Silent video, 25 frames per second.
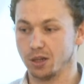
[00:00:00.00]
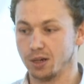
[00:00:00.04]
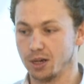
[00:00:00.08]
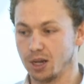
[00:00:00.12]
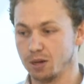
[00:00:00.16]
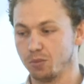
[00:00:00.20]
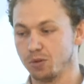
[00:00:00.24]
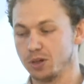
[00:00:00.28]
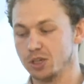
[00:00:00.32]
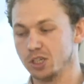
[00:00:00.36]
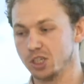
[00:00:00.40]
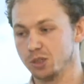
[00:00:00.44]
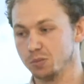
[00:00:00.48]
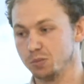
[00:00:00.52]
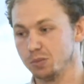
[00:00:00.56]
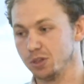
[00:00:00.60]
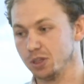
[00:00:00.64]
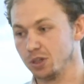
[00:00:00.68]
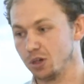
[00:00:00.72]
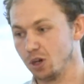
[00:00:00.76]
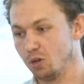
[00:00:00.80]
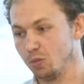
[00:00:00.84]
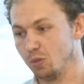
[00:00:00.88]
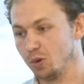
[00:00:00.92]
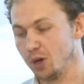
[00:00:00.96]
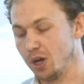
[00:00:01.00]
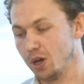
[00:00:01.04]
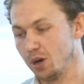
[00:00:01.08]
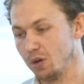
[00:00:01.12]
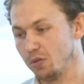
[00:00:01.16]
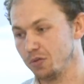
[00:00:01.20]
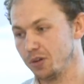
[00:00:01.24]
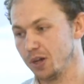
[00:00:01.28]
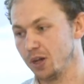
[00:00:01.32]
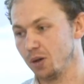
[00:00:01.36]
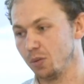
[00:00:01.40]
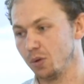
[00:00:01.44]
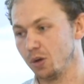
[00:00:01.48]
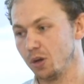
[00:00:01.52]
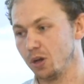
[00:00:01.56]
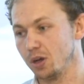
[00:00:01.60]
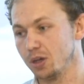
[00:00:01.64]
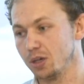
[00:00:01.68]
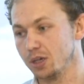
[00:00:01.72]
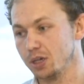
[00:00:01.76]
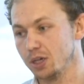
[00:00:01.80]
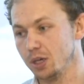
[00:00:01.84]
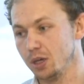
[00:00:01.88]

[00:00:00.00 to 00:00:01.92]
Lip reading: collaboration with the Global Health Network,